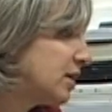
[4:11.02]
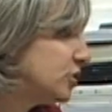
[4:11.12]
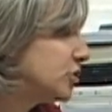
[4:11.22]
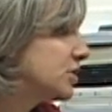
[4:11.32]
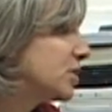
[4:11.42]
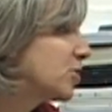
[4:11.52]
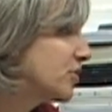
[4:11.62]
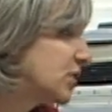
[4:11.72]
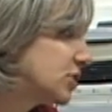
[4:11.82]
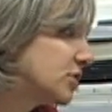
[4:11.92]
do some
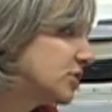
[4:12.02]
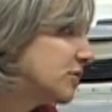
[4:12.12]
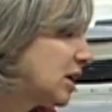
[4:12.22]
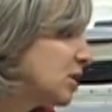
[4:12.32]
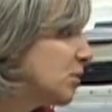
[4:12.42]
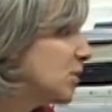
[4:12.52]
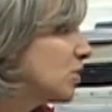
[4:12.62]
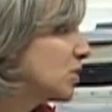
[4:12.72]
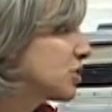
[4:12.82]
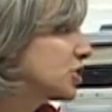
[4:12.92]
professional development
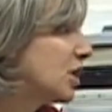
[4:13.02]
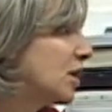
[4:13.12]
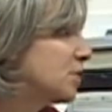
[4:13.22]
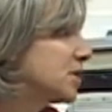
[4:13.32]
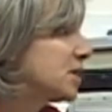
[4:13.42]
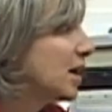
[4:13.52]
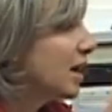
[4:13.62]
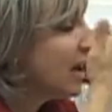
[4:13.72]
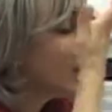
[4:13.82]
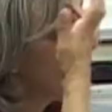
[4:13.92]
workshops,
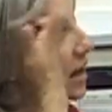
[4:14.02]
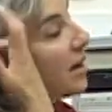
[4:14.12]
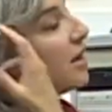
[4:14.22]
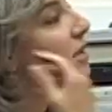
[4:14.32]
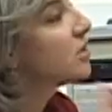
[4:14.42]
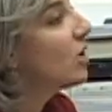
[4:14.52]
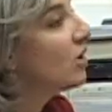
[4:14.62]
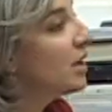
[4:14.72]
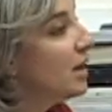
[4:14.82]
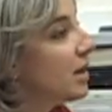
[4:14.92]
and it's all
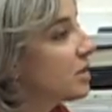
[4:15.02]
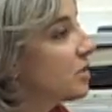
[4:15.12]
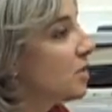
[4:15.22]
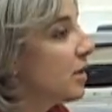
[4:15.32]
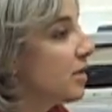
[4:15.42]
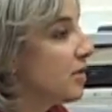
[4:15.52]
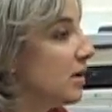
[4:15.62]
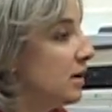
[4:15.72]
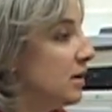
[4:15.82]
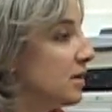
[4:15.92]
connected with
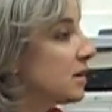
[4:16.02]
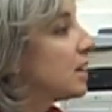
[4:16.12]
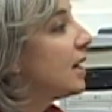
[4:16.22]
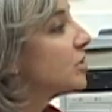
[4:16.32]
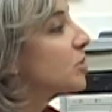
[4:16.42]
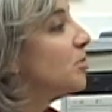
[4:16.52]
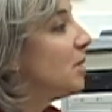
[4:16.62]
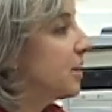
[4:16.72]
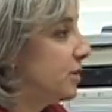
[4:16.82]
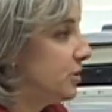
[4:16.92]
classroom
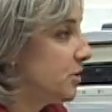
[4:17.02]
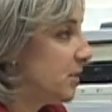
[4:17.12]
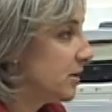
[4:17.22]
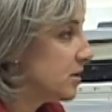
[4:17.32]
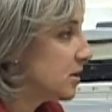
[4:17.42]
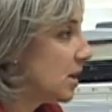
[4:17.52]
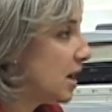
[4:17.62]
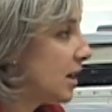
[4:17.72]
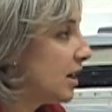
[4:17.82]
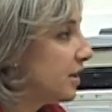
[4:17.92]
management
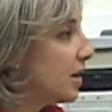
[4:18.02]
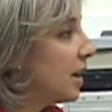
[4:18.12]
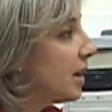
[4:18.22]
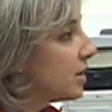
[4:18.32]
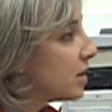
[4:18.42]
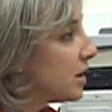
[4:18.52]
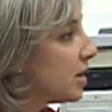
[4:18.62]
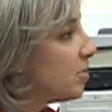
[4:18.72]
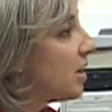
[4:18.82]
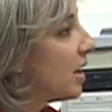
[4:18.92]
and
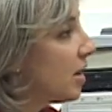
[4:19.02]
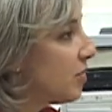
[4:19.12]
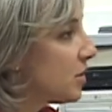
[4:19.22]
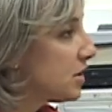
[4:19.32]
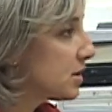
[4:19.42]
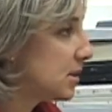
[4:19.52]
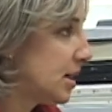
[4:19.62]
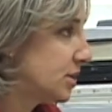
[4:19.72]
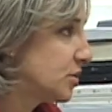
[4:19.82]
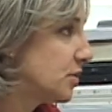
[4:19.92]
handling behavior in the
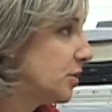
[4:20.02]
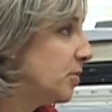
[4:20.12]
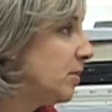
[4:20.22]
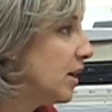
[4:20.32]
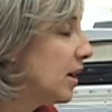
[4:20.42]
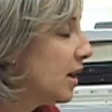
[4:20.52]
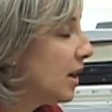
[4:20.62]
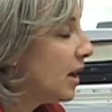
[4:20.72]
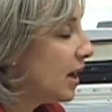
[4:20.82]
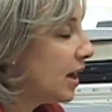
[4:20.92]
classroom
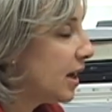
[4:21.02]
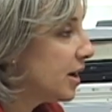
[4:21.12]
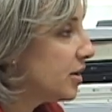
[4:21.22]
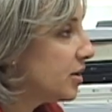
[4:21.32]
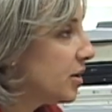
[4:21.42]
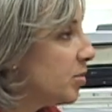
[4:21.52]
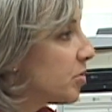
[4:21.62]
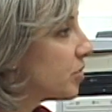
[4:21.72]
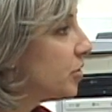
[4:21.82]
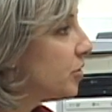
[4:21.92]
and
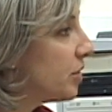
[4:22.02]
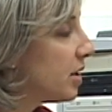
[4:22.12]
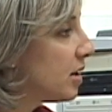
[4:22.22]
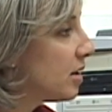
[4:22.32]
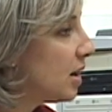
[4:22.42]
improving